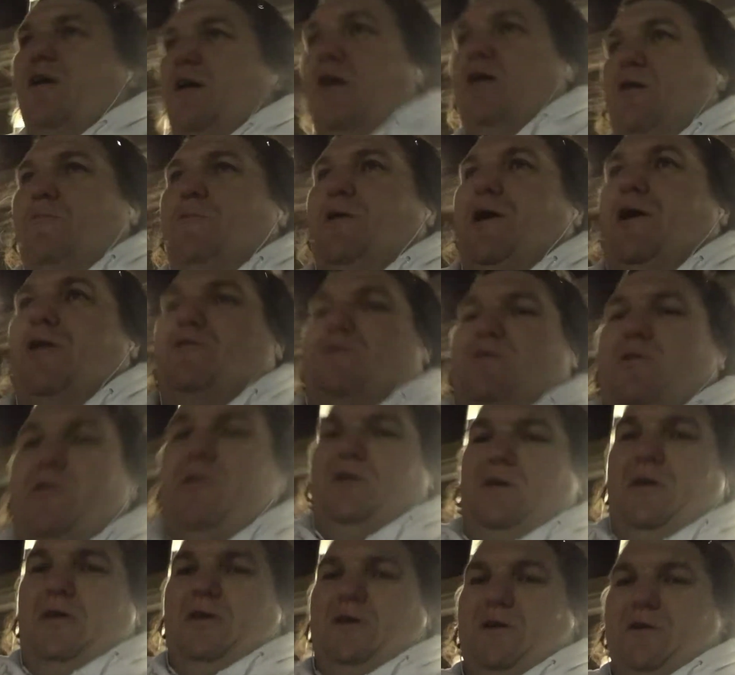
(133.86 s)
about
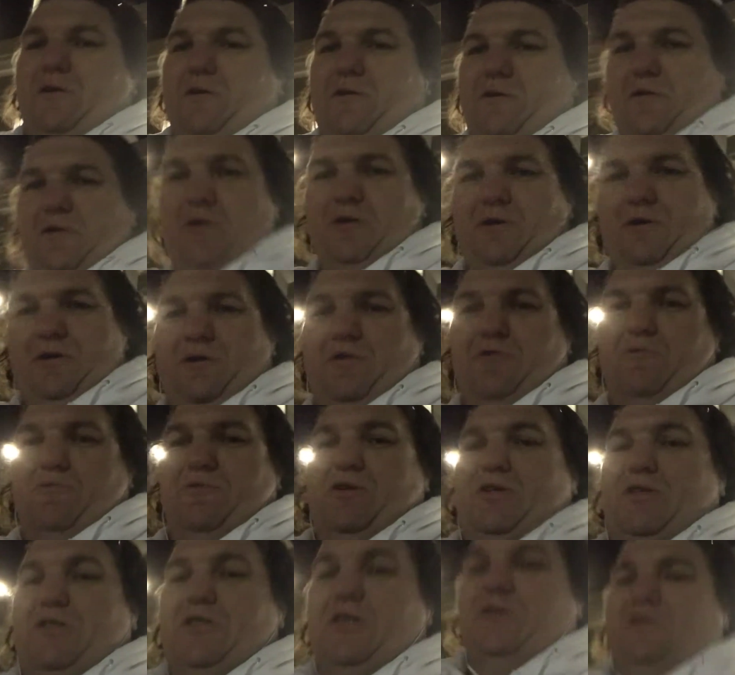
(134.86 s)
the uh,
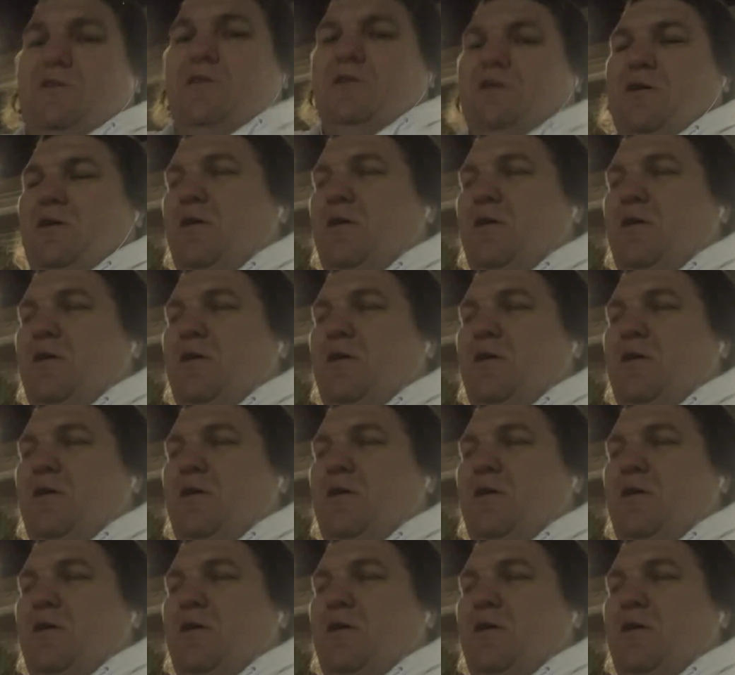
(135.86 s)
reason.